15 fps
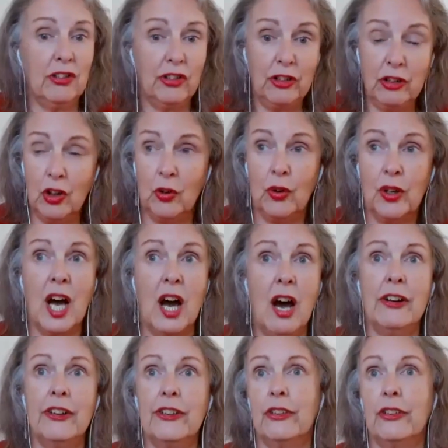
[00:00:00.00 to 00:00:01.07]
it's through your
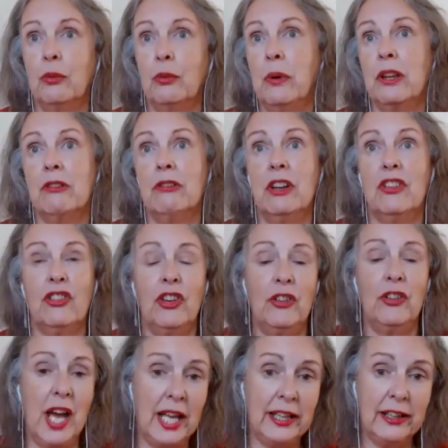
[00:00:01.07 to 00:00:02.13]
cards or whether it's
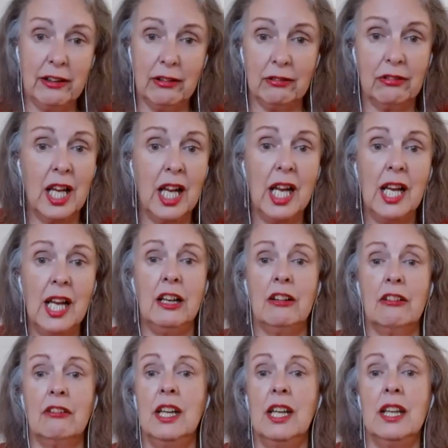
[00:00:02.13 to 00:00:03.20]
through hands-on
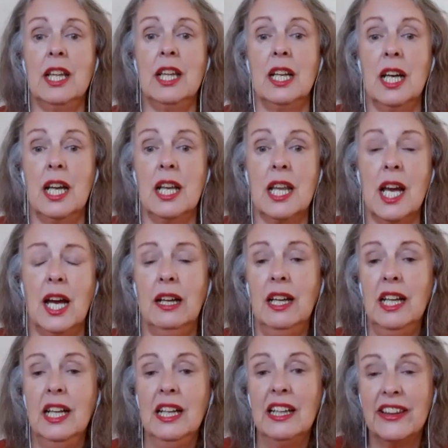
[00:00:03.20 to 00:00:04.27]
healing or anything like
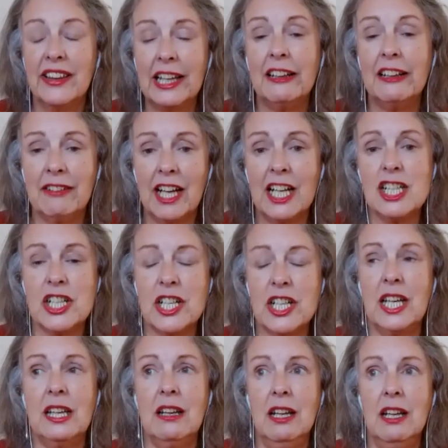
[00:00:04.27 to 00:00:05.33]
that. They're
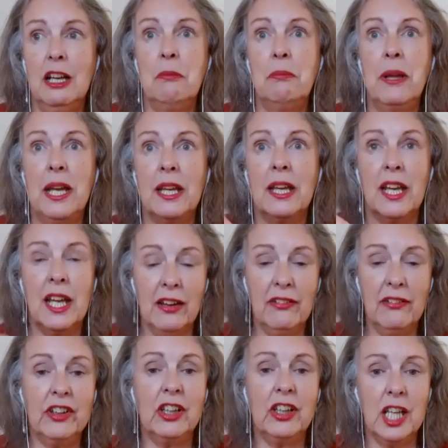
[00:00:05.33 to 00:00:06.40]
actually being
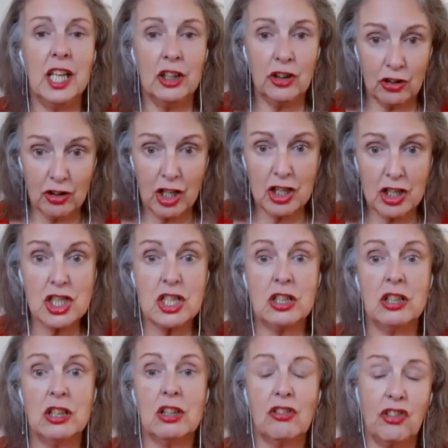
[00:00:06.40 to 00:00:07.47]
given the
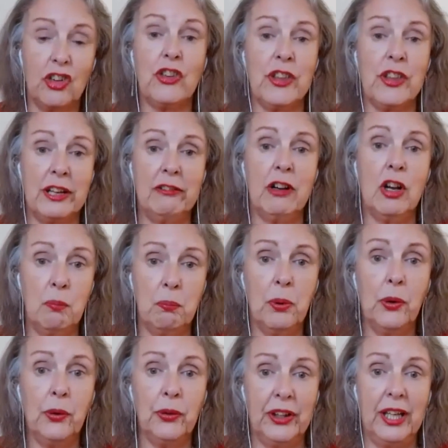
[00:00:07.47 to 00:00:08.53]
instructions through their own
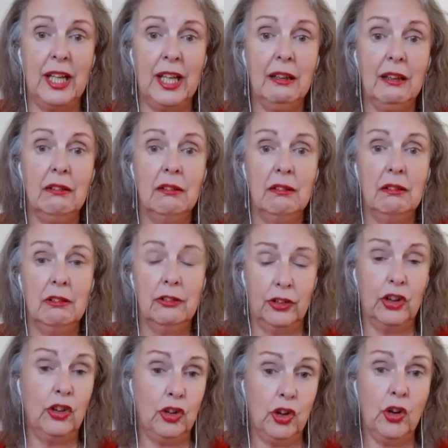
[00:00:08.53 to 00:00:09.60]
body
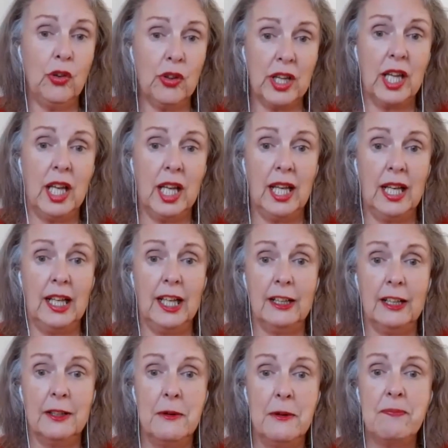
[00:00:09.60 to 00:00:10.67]
to do the
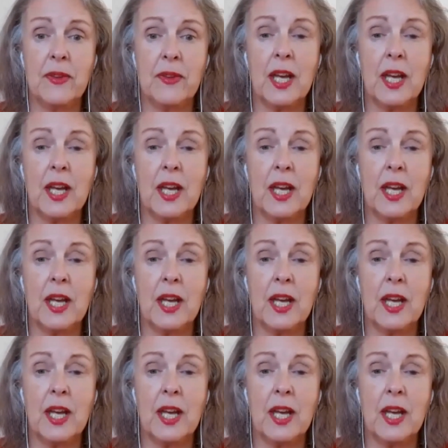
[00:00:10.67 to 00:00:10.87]
healing.